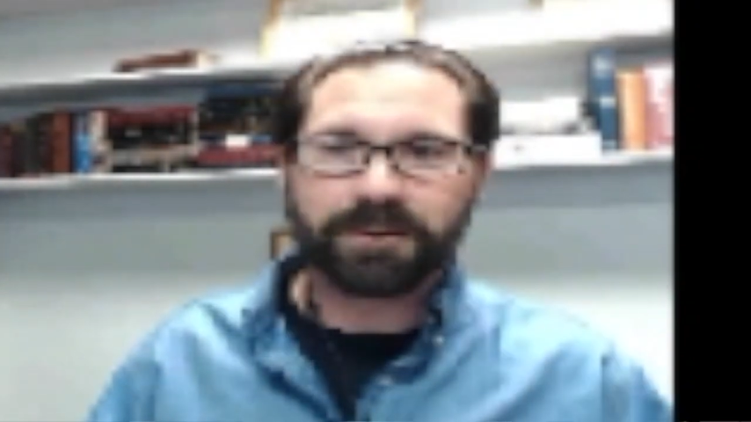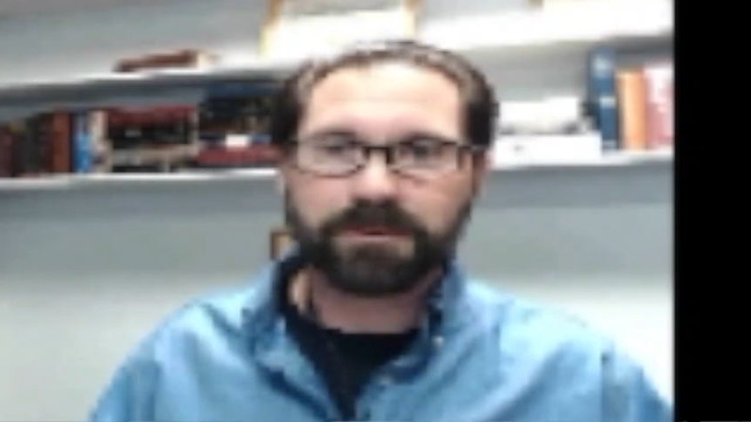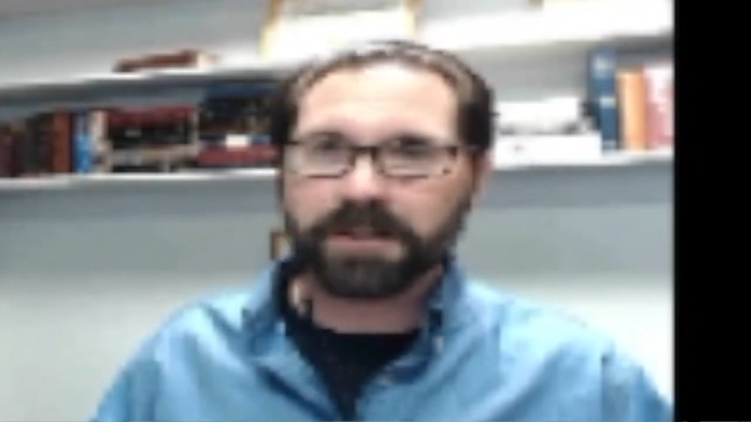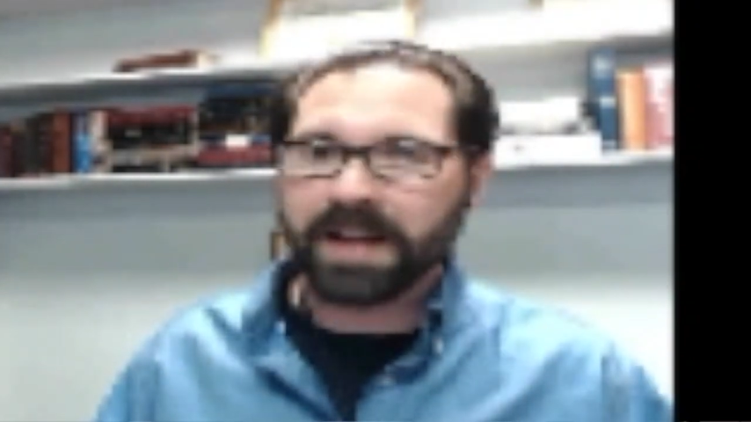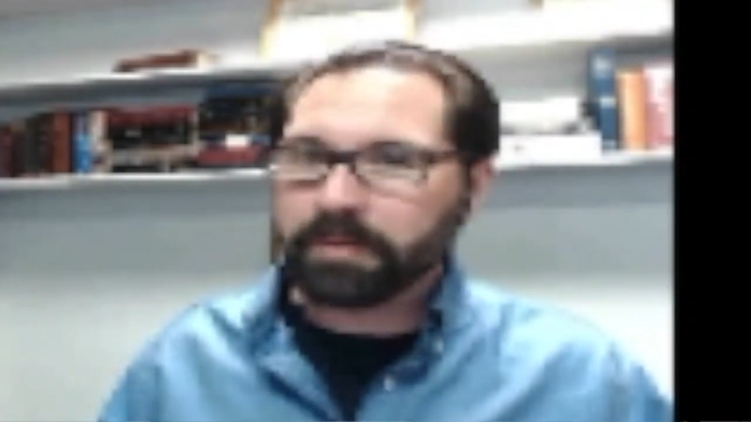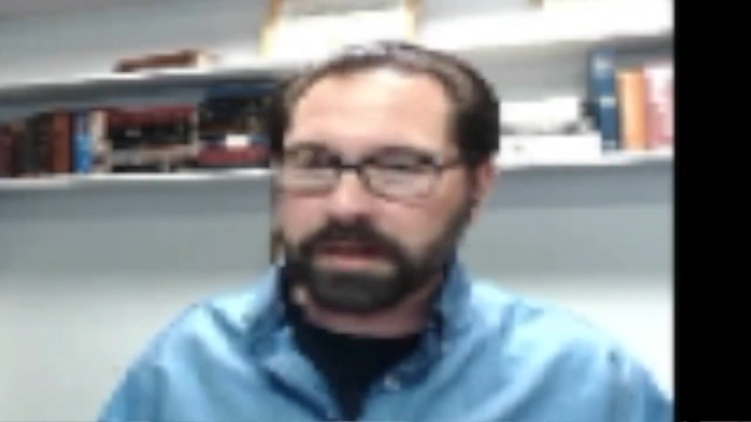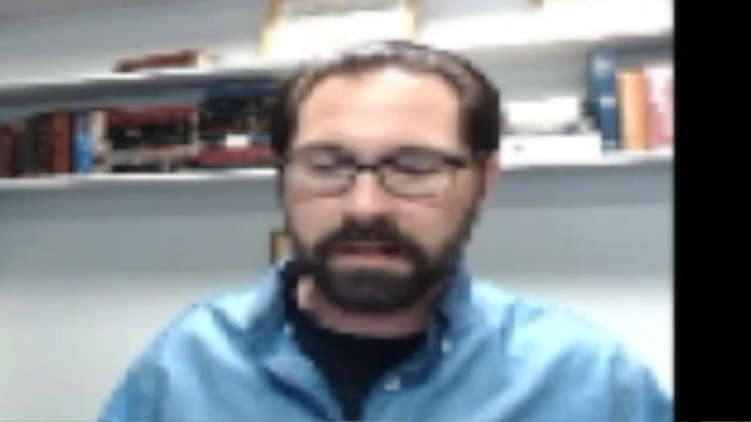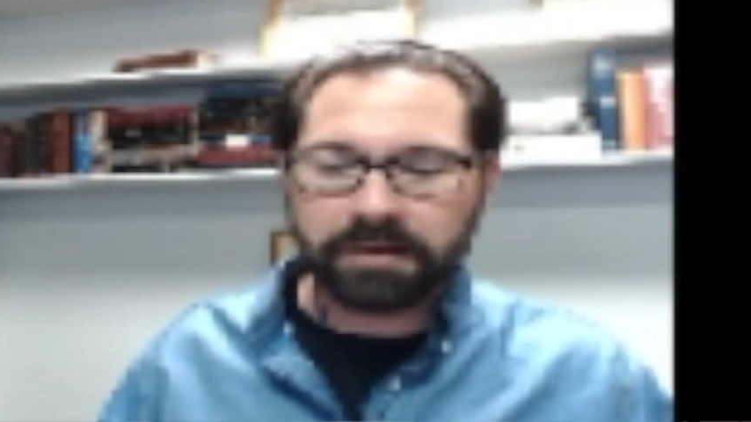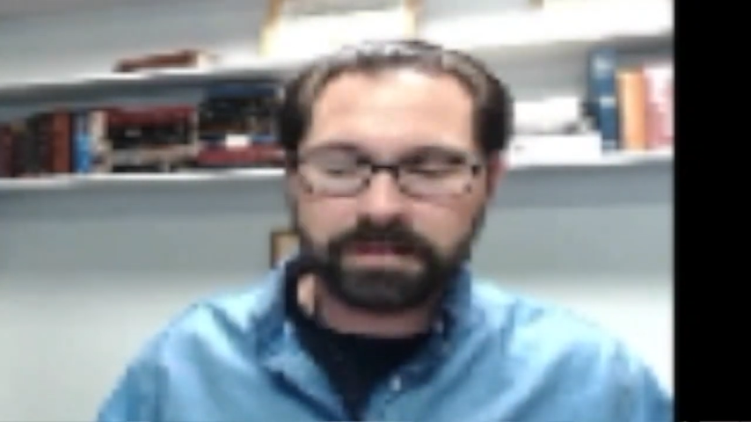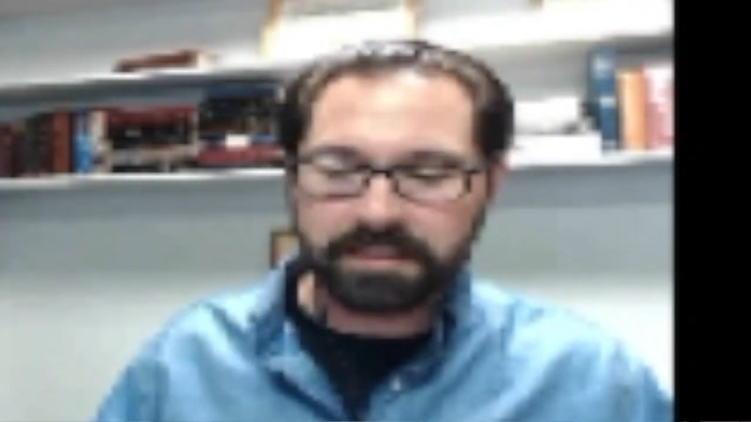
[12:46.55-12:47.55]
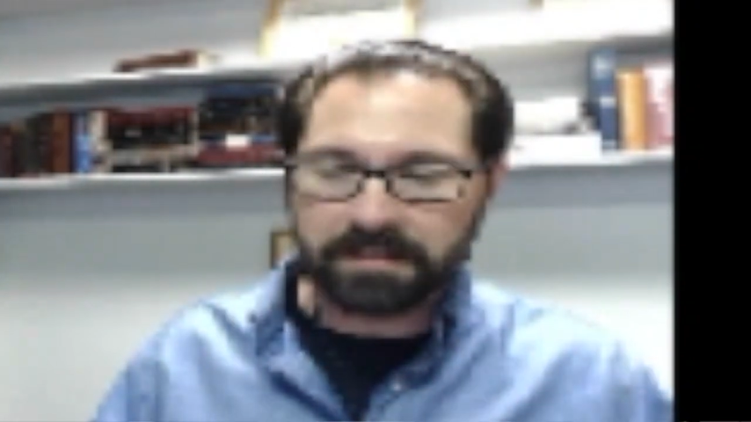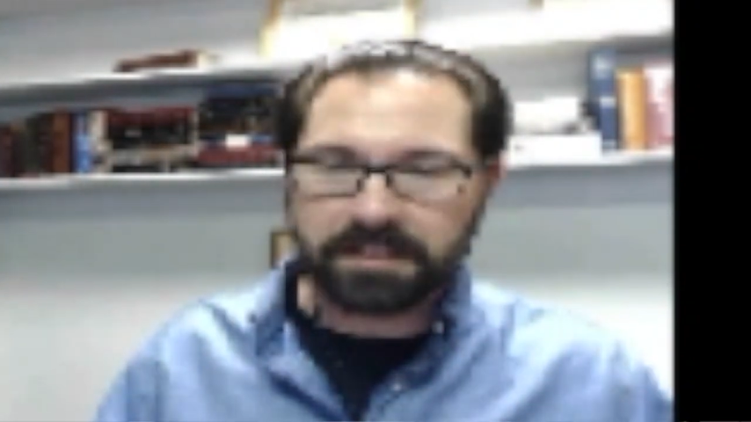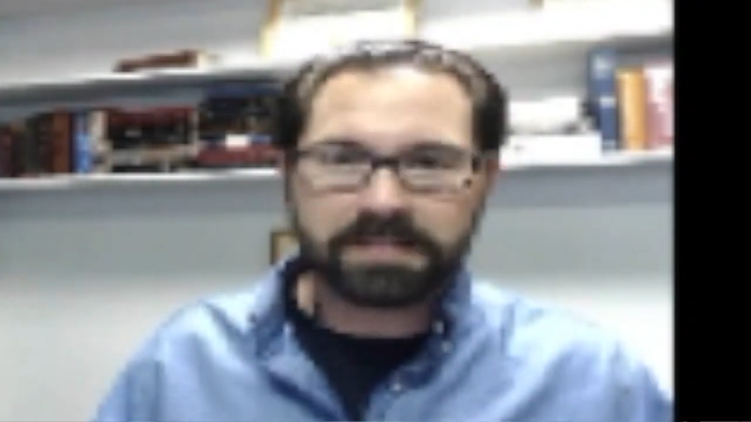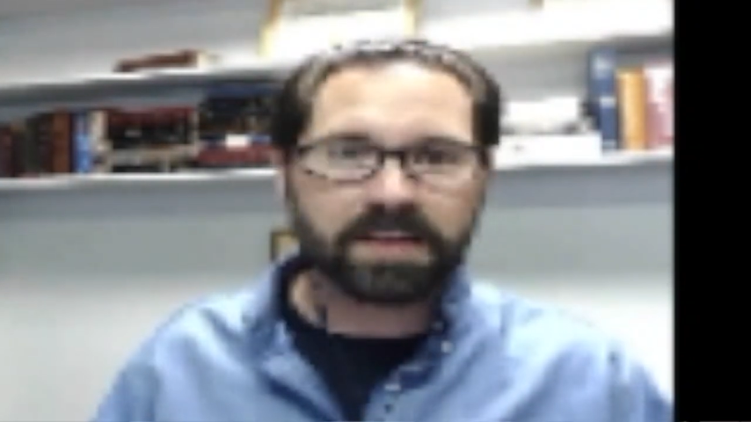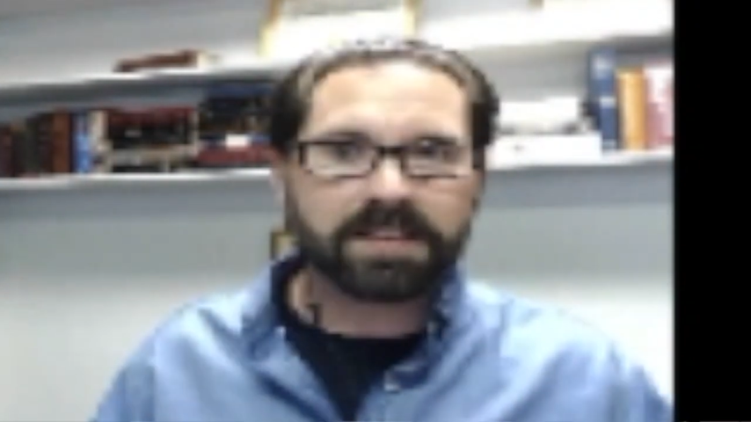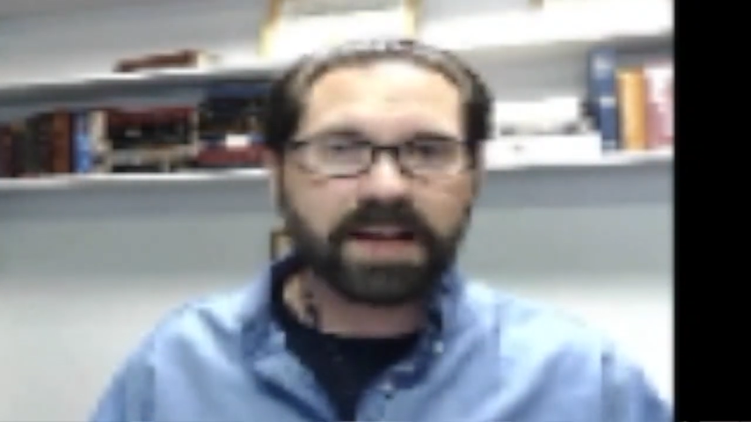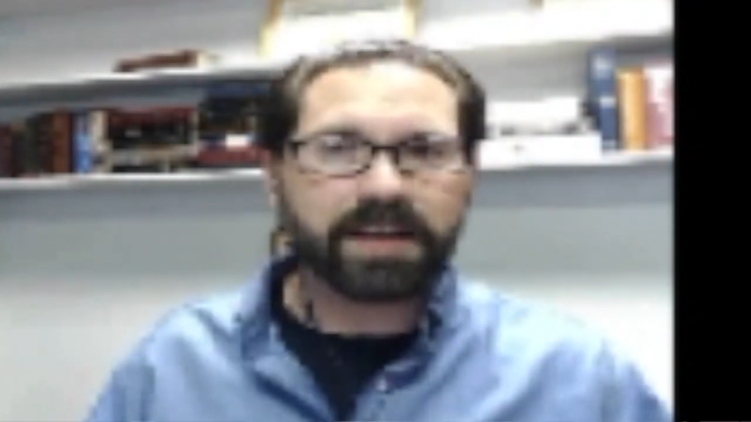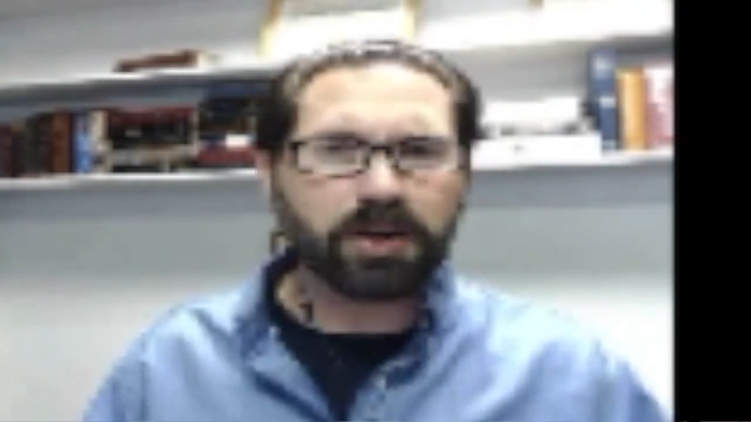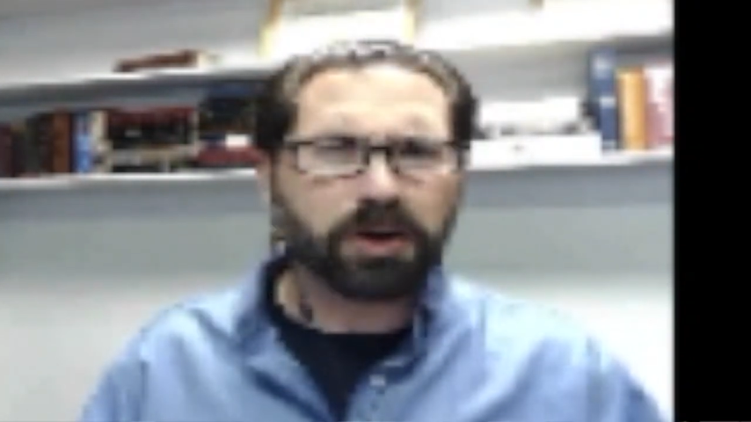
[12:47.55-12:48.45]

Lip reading: to look at commentaries and things like that.